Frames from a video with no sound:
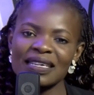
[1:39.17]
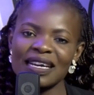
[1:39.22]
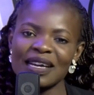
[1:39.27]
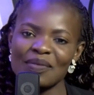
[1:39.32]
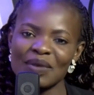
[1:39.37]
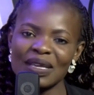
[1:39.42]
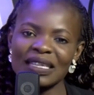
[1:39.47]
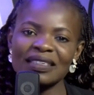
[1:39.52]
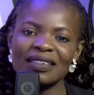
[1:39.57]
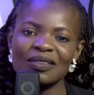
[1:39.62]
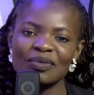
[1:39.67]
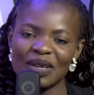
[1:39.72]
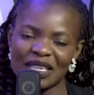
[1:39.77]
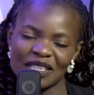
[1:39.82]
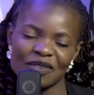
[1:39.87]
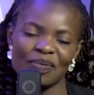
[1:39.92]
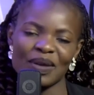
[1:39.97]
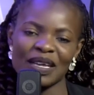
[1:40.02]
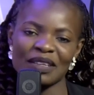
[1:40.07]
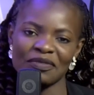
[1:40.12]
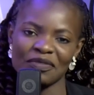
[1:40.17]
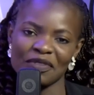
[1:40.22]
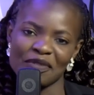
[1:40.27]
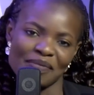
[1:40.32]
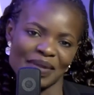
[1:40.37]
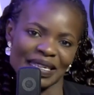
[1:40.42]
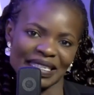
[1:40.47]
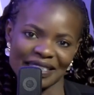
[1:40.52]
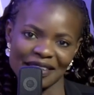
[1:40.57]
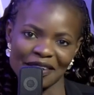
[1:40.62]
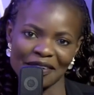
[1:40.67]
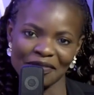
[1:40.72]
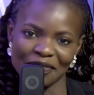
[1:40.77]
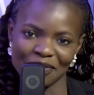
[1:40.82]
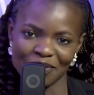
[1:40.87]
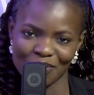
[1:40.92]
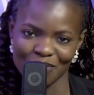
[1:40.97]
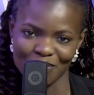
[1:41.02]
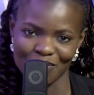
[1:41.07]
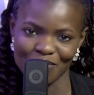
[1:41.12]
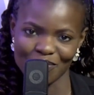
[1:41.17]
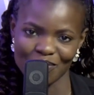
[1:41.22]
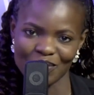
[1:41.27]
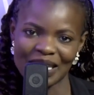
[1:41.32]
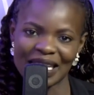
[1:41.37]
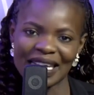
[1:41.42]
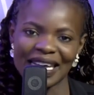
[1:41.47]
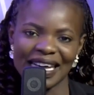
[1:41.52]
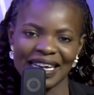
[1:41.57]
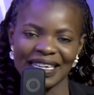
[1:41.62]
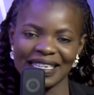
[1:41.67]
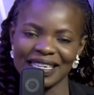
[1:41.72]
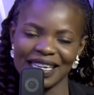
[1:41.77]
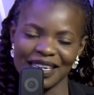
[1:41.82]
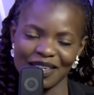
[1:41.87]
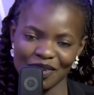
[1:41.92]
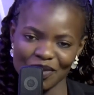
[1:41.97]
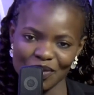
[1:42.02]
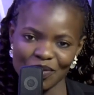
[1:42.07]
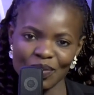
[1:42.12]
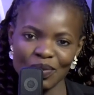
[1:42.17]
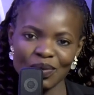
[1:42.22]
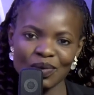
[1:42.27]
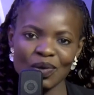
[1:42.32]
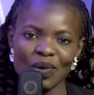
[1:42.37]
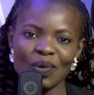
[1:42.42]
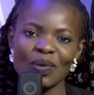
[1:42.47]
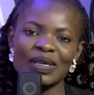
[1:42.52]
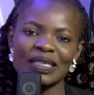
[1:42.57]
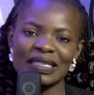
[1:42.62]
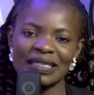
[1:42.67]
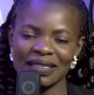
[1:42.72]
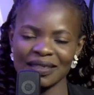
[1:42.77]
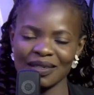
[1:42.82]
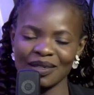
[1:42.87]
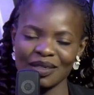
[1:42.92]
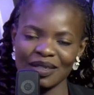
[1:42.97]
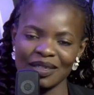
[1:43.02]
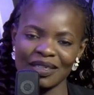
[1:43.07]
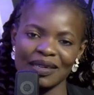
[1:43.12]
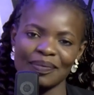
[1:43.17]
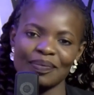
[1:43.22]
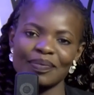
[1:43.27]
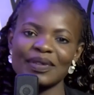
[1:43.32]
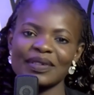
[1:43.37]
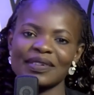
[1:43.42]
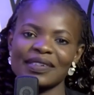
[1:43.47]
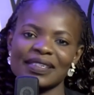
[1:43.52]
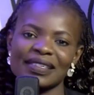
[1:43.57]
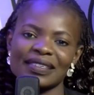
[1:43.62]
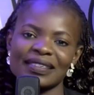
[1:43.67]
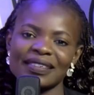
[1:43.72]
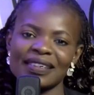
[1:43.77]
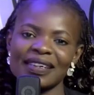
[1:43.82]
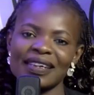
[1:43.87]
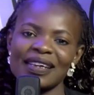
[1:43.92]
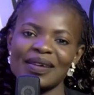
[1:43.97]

I mean respect from myself to you, and then you towards another person.